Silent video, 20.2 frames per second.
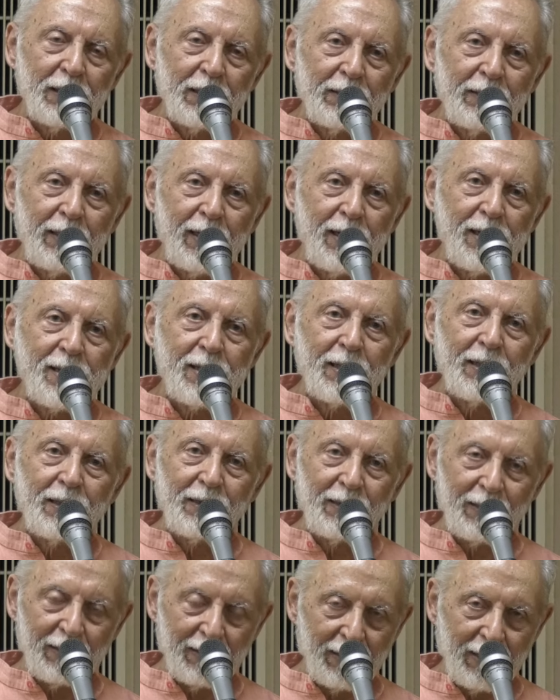these
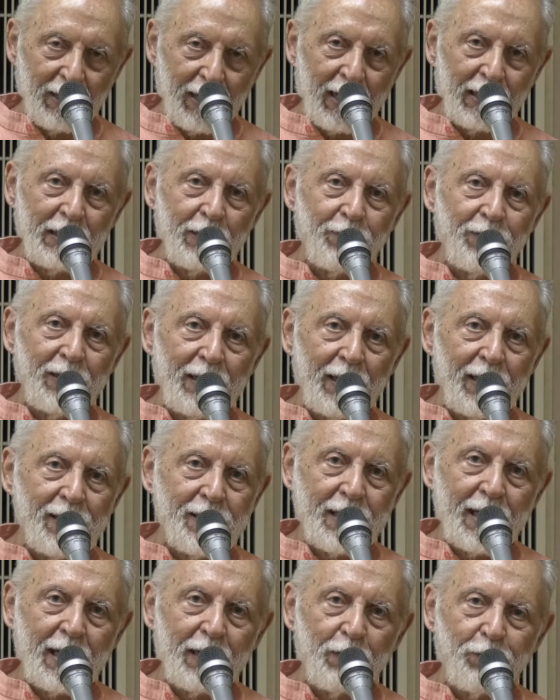
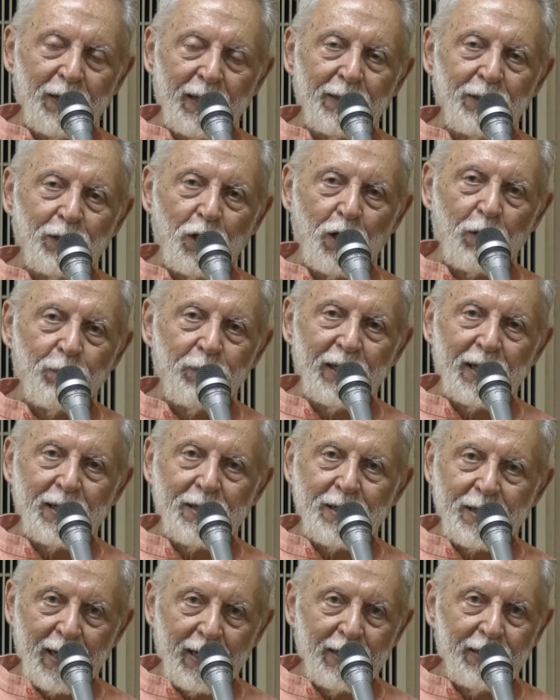activities like philanthropy and
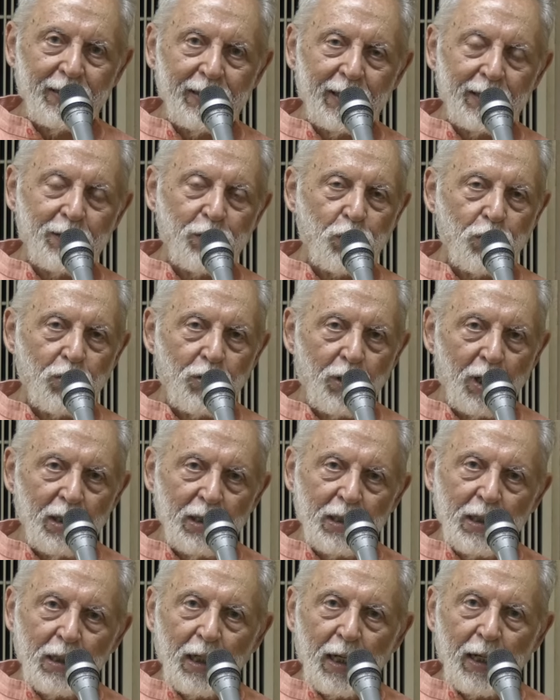charity and so on
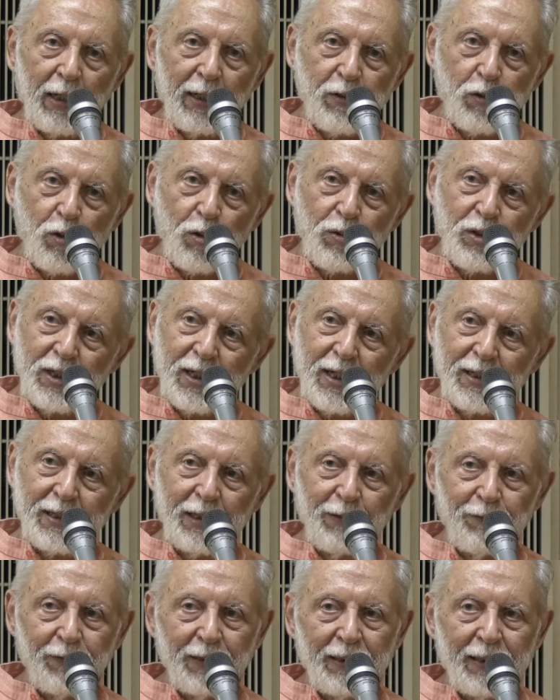are
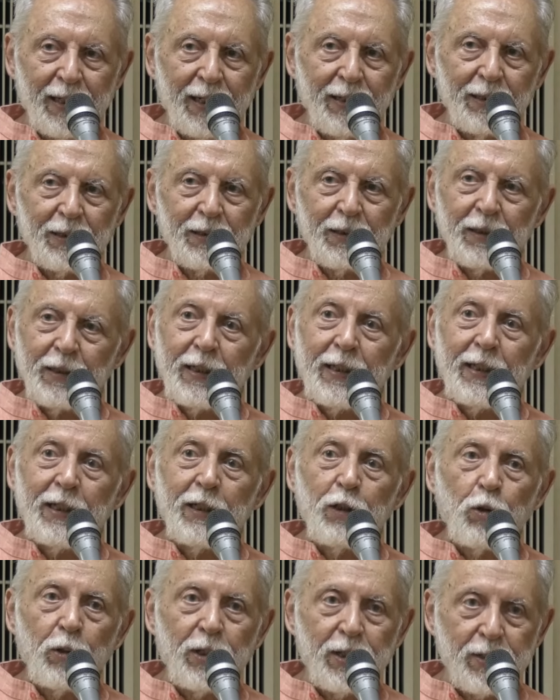associated with that
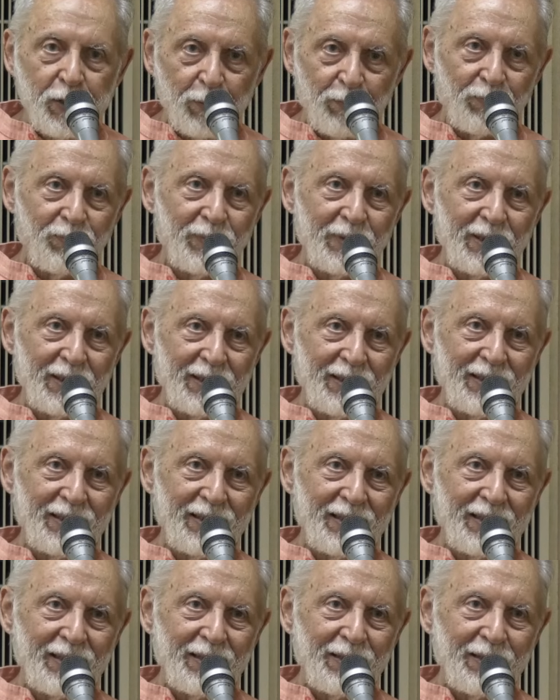egoism.
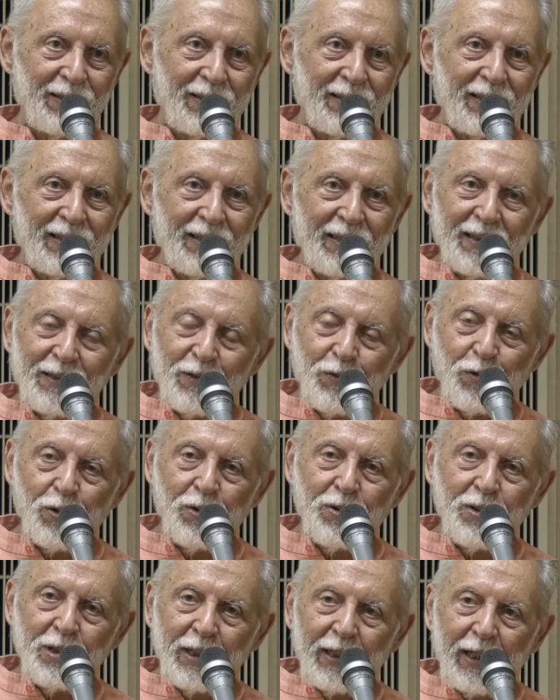
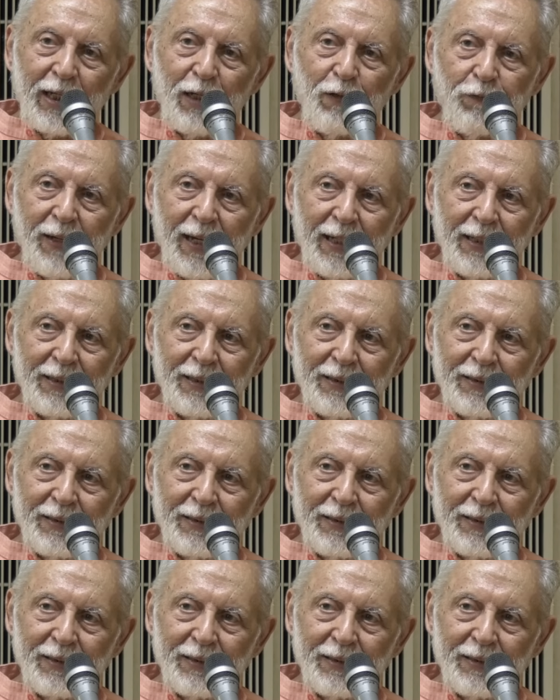So in fact,